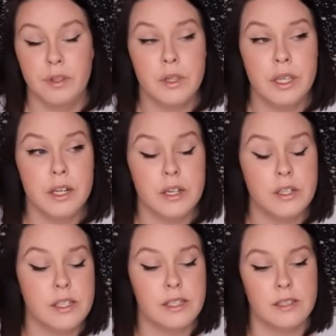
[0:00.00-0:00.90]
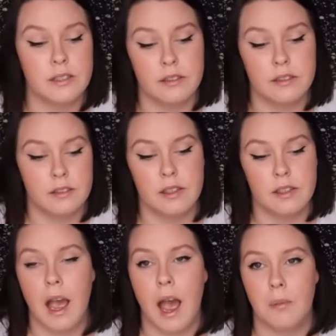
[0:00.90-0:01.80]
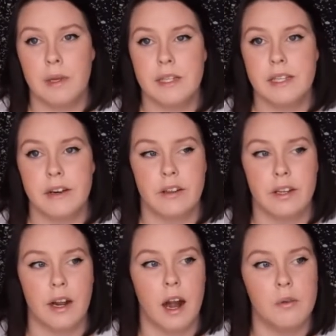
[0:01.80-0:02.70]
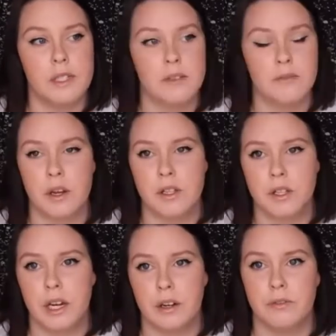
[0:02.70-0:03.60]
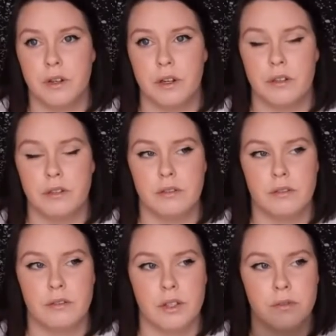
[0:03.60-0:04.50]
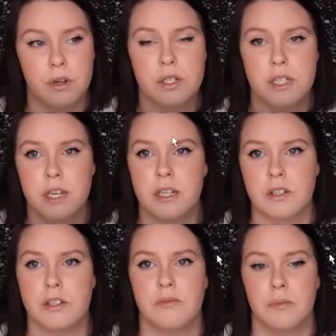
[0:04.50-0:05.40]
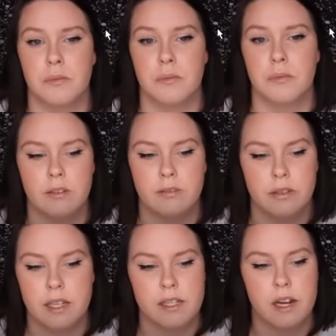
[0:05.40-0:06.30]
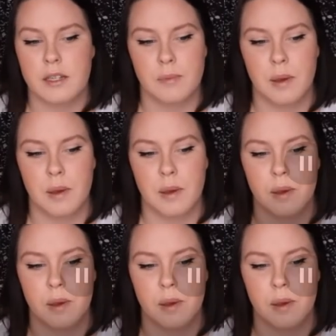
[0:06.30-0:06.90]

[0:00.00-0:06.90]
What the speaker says: A few years happens here or there. I was in foster care for the first 10 years of my life. That's not.